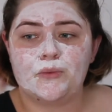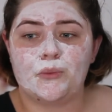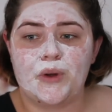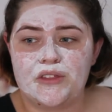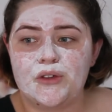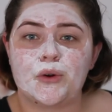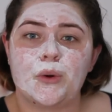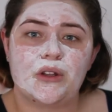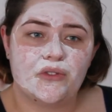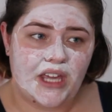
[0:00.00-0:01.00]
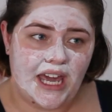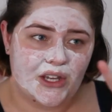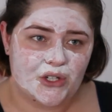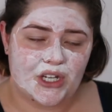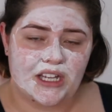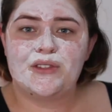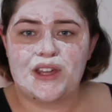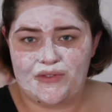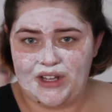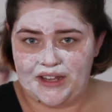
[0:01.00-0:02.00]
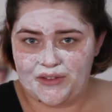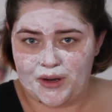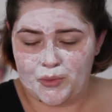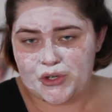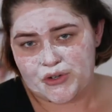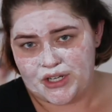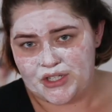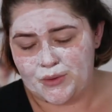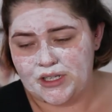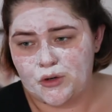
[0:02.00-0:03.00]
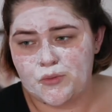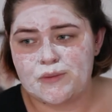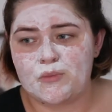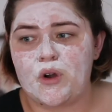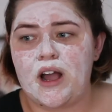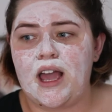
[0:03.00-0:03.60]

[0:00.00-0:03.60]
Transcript: with your qualification, they feel like they're able to trust you a little bit more.